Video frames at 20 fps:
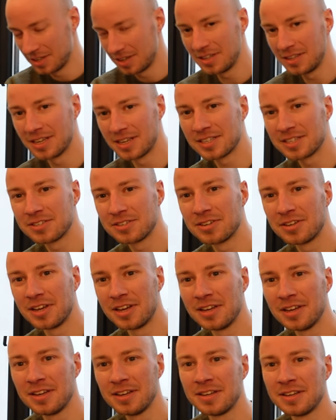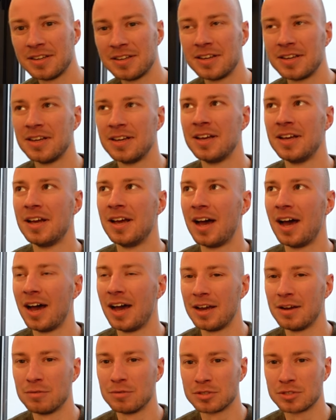yesterday
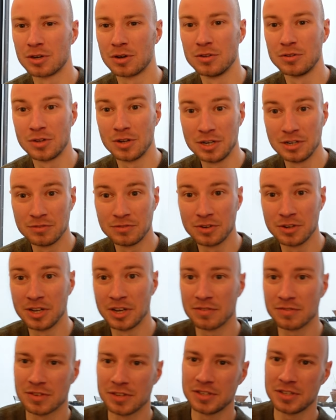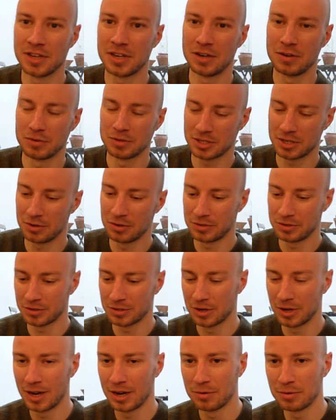I was going to leave to the office and
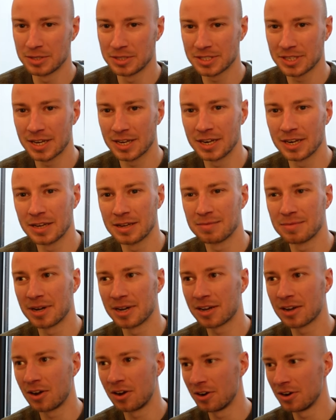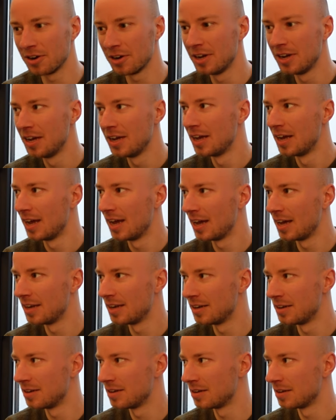I was getting in my car,
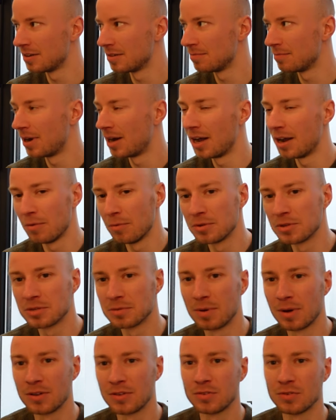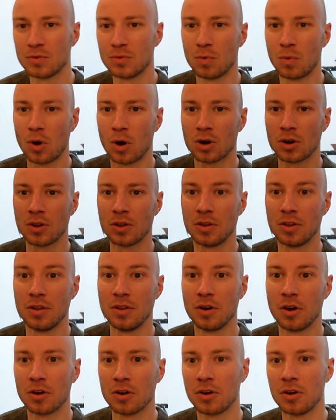and Mahal was about to walk with the
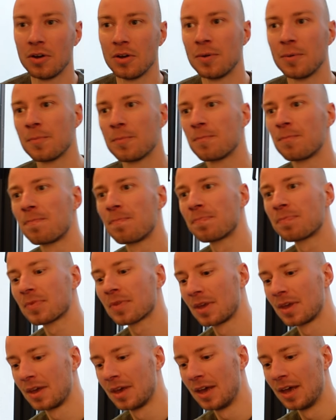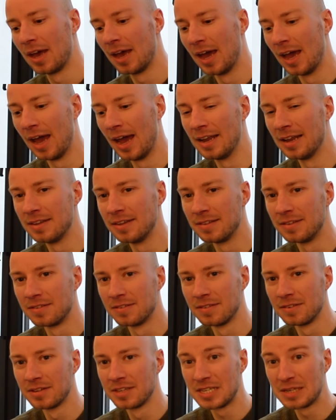dog. And
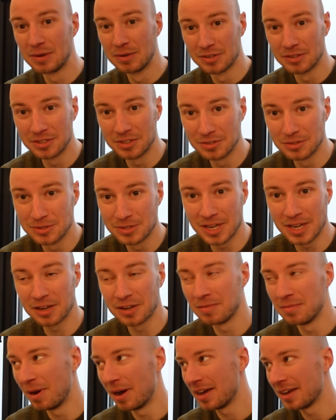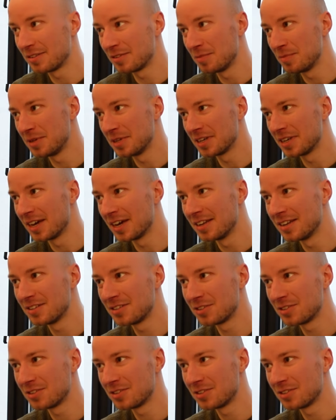she wanted to say goodbye to me again,